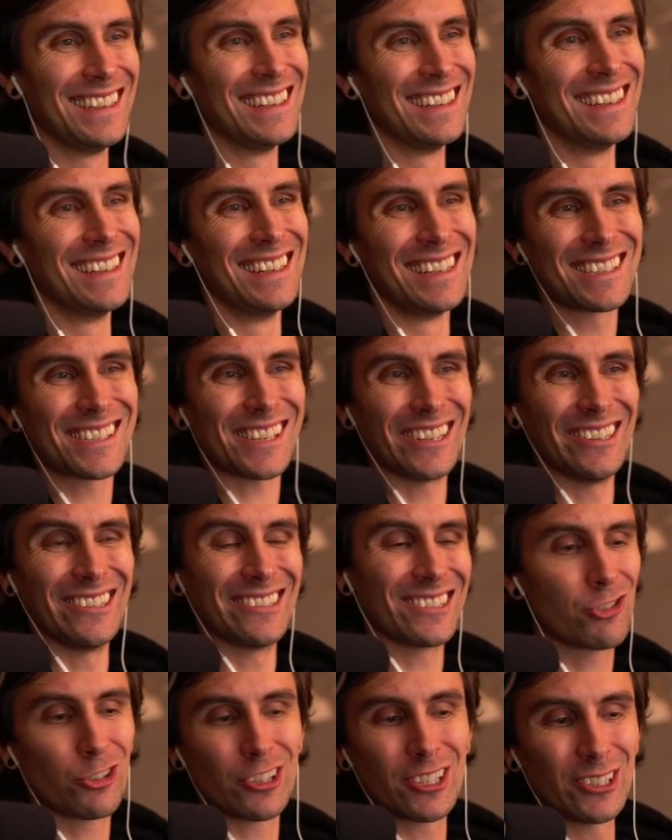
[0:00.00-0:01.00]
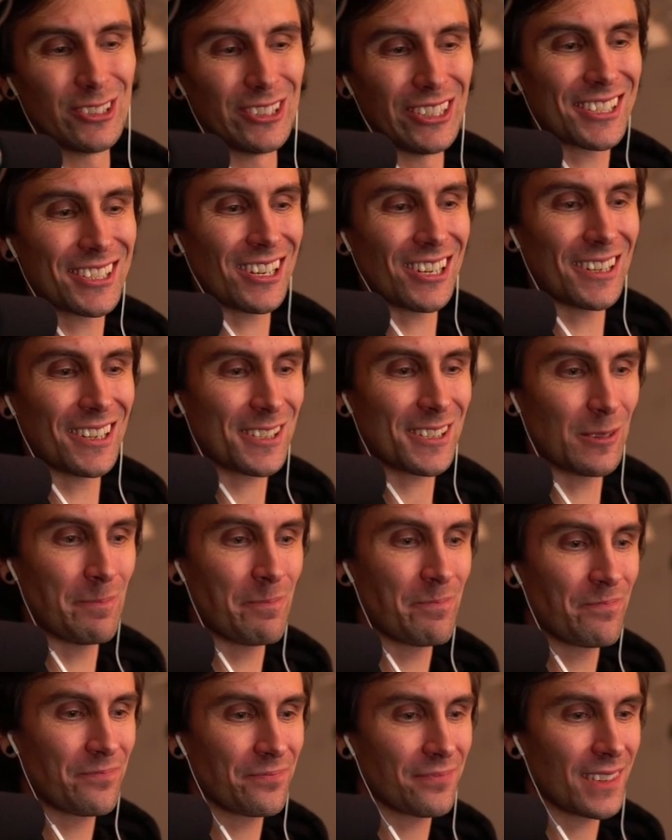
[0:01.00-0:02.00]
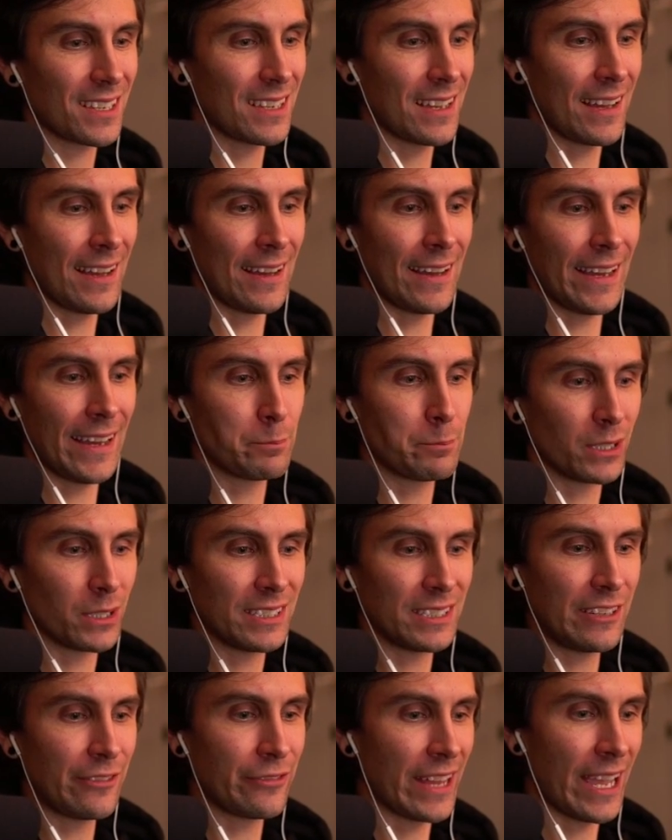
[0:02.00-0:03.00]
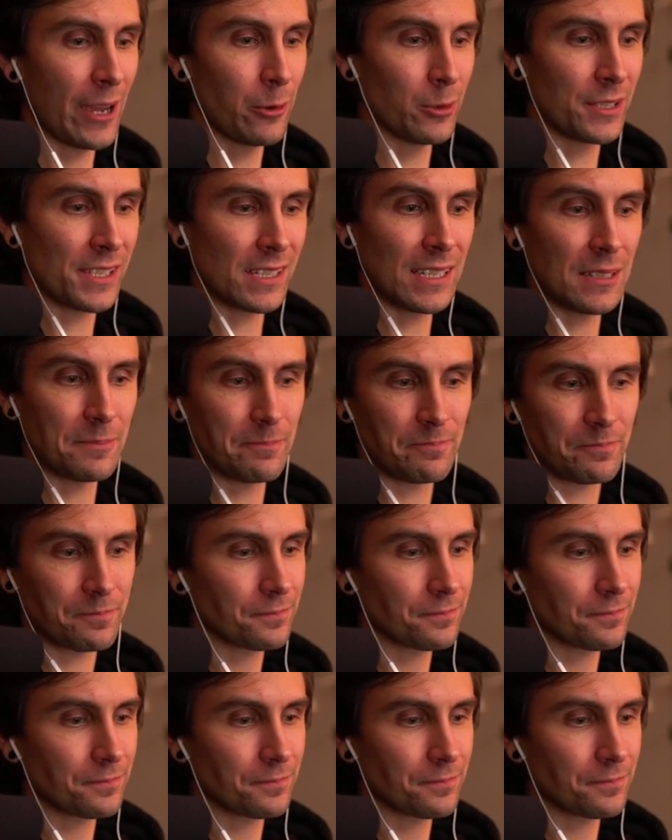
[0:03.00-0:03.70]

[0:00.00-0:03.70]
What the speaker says: So, Dragoon looks awesome. I believe that was it.